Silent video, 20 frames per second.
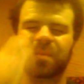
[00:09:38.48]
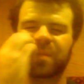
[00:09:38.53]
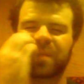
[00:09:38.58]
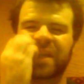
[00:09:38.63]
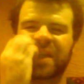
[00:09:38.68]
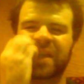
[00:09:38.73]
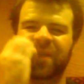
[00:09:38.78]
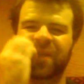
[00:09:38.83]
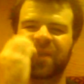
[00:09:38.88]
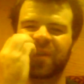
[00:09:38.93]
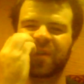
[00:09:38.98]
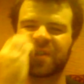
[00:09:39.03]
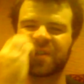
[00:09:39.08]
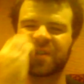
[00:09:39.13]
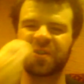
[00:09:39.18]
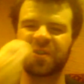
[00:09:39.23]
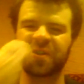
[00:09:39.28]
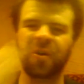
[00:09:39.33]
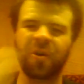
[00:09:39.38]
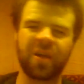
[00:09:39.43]
give their
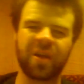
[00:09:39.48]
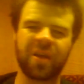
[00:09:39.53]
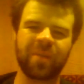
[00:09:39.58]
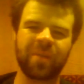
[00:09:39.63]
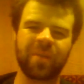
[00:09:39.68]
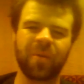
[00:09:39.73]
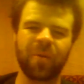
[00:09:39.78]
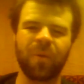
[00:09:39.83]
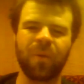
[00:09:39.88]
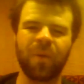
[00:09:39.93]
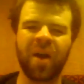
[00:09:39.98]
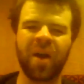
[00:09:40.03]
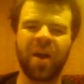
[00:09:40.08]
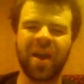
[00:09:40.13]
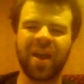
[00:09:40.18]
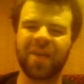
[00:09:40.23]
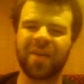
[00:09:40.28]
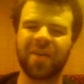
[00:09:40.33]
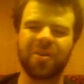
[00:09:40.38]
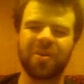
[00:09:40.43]
story about
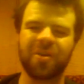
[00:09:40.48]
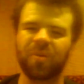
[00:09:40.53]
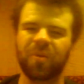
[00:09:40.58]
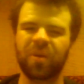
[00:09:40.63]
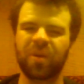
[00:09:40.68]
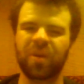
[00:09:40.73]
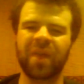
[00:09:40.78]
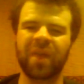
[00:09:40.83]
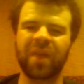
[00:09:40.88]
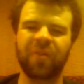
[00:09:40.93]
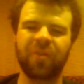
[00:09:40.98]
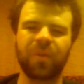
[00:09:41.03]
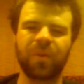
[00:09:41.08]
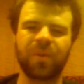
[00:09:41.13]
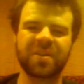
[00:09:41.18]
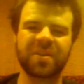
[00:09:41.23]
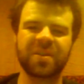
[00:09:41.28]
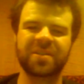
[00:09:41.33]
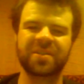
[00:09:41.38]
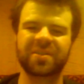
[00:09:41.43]
why whatever
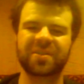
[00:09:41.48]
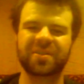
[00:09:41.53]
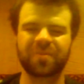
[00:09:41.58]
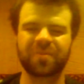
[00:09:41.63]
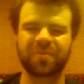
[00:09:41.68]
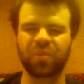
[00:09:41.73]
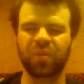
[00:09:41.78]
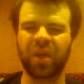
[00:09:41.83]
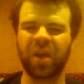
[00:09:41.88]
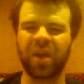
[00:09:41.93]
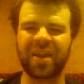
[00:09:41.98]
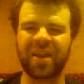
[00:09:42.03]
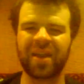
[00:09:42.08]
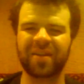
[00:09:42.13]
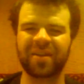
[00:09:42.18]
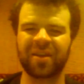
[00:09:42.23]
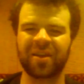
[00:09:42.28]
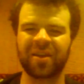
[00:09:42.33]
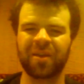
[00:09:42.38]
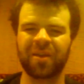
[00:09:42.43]
wasn't right
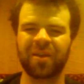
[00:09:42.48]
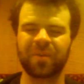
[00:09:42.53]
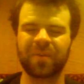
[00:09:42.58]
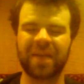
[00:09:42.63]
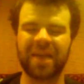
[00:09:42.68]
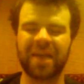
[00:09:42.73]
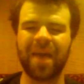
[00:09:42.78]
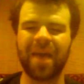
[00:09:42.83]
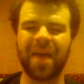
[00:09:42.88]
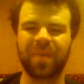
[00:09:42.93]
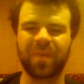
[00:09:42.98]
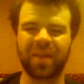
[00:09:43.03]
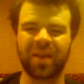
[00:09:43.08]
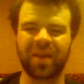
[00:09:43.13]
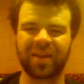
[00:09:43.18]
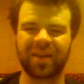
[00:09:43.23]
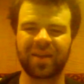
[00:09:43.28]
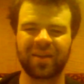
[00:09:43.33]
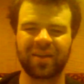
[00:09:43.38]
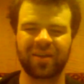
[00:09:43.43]
was happening,
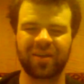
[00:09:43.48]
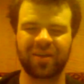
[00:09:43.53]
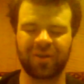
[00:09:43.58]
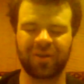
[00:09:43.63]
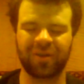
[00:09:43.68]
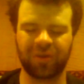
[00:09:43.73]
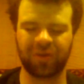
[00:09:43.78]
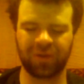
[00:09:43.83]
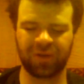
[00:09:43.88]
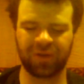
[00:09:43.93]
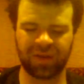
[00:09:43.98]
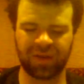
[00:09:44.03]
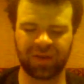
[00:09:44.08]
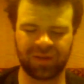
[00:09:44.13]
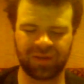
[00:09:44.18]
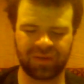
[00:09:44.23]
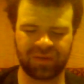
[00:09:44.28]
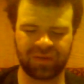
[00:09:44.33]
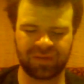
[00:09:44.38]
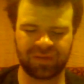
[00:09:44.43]

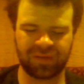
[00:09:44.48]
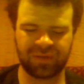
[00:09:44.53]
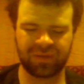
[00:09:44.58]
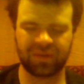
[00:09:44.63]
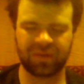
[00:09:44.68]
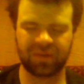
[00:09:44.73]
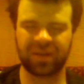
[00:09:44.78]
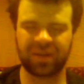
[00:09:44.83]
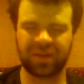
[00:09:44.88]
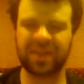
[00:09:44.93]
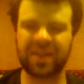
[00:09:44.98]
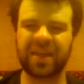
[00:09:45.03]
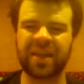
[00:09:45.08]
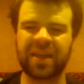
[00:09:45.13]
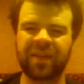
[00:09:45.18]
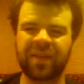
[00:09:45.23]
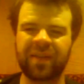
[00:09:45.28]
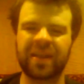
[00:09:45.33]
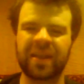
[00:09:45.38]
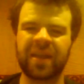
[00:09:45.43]
and they
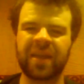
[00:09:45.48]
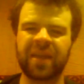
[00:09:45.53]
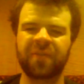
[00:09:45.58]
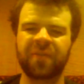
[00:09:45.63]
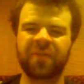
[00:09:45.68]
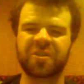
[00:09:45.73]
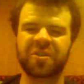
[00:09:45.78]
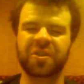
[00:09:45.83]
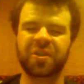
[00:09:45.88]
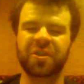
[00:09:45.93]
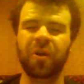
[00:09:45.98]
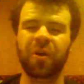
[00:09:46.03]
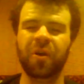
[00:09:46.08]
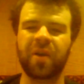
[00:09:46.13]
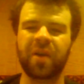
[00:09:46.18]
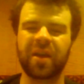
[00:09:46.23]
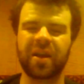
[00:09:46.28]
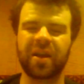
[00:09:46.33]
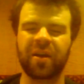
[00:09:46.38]
give their story